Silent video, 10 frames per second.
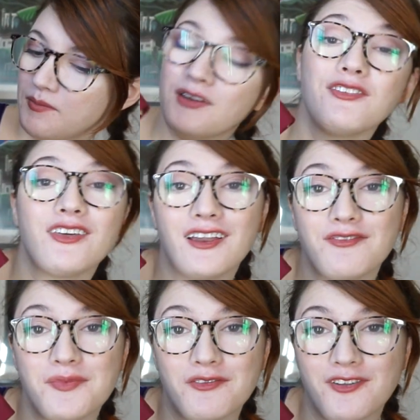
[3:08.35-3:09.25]
But if you look at
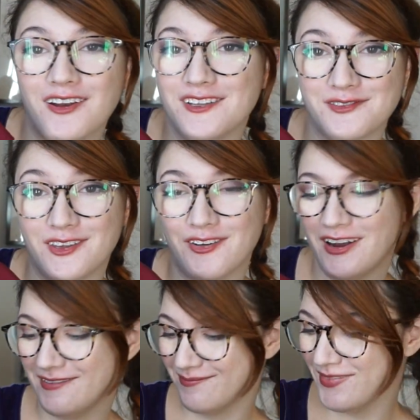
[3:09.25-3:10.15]
it from the front, it's really
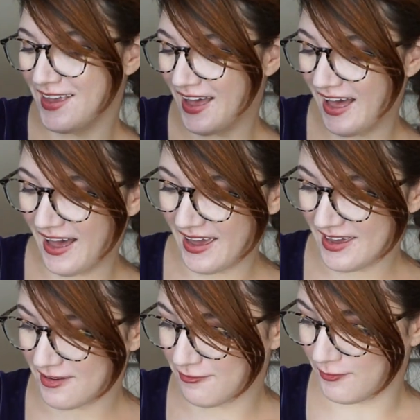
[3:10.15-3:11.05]
great.
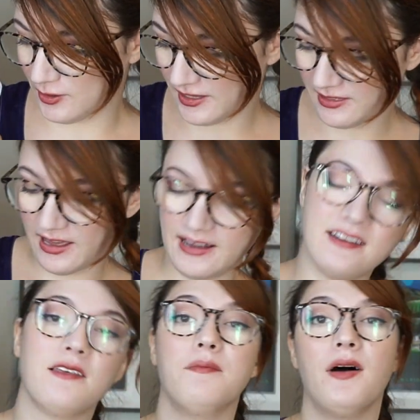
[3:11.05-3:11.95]
I fully
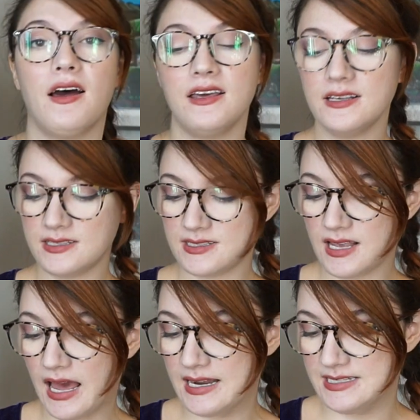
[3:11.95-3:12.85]
lined the
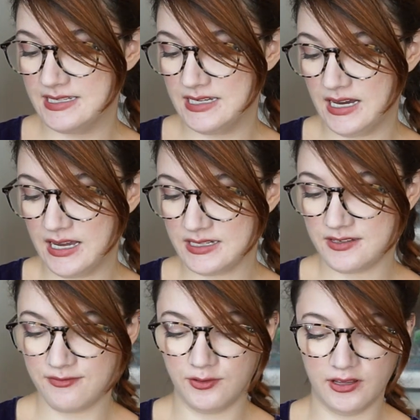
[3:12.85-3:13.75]
bodice. I did not
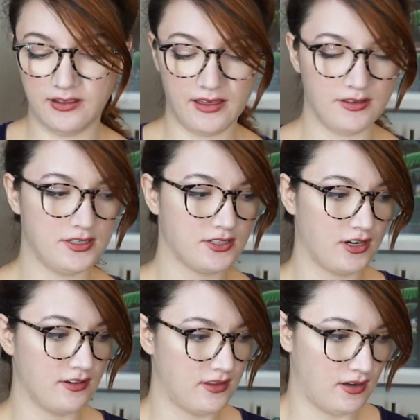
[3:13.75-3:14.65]
fully line the
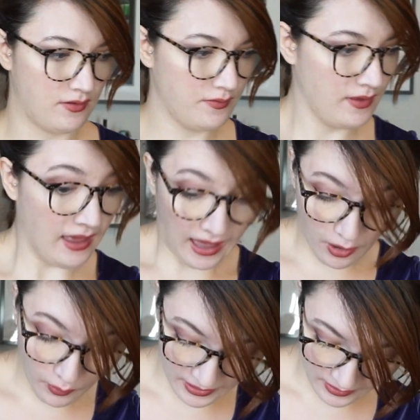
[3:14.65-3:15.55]
skirt though.
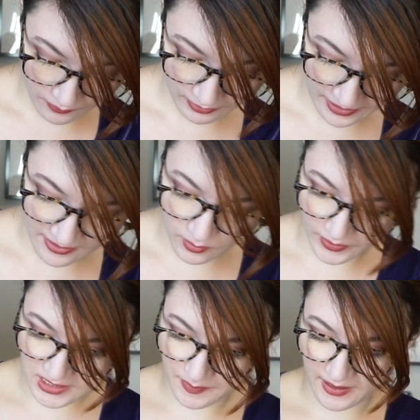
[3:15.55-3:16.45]
Oh, and I lined the
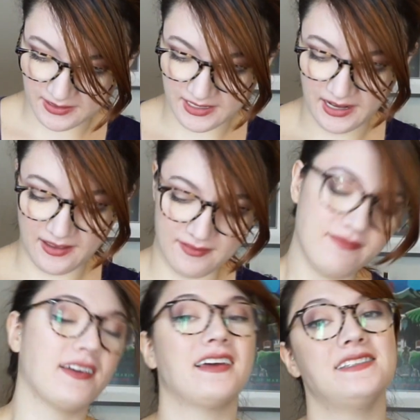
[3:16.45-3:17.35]
waistband, and
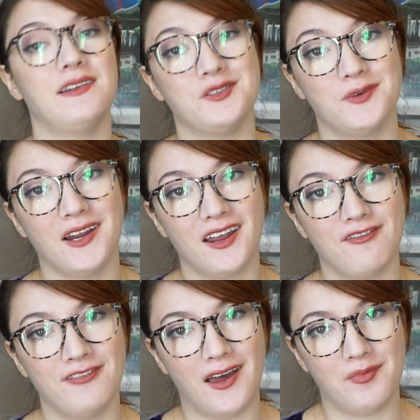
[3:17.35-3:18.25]
like I said, I was running out
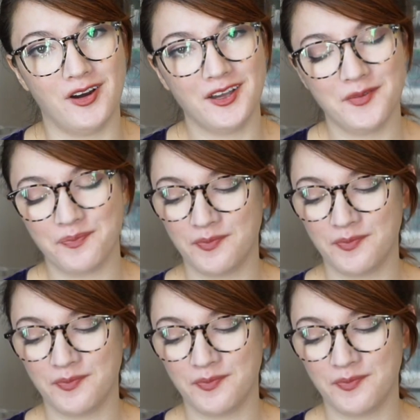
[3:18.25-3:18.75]
of fabric.